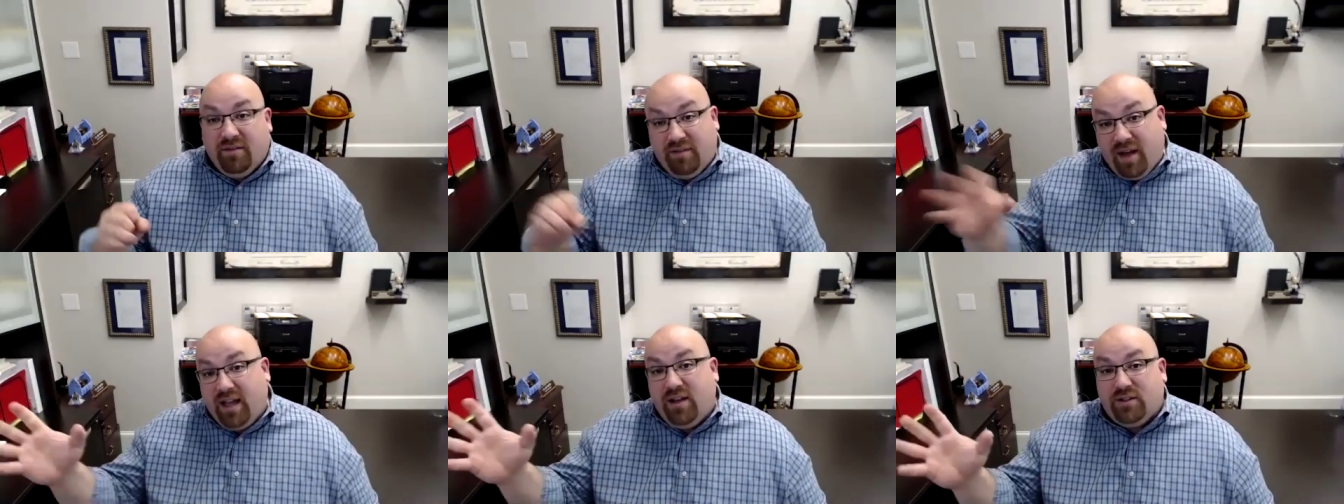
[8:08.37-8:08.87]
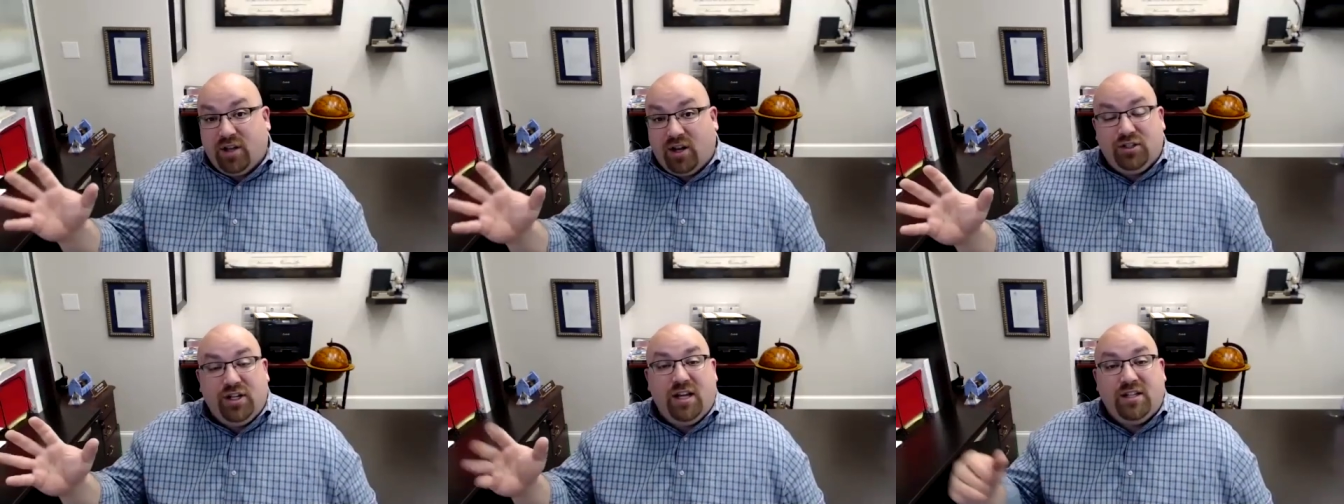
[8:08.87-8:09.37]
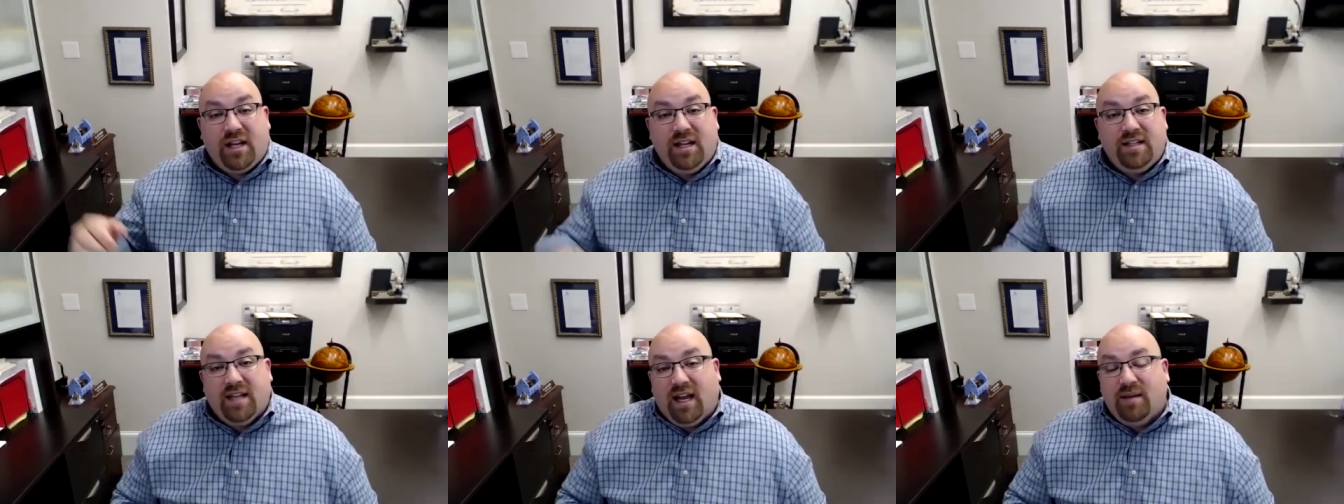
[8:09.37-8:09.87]
values aren't changing
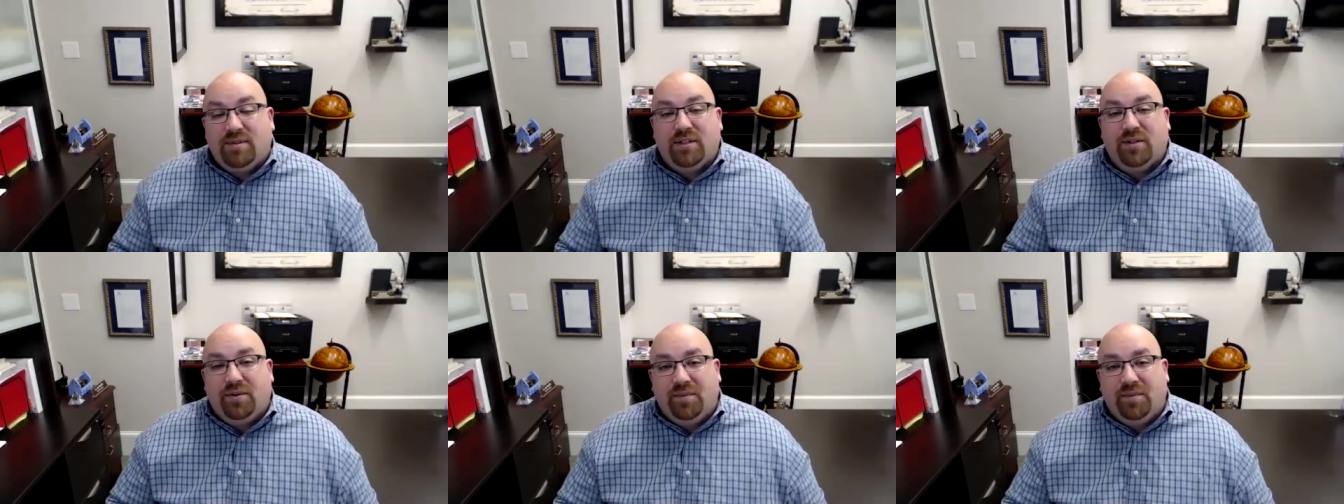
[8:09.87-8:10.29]
anytime soon.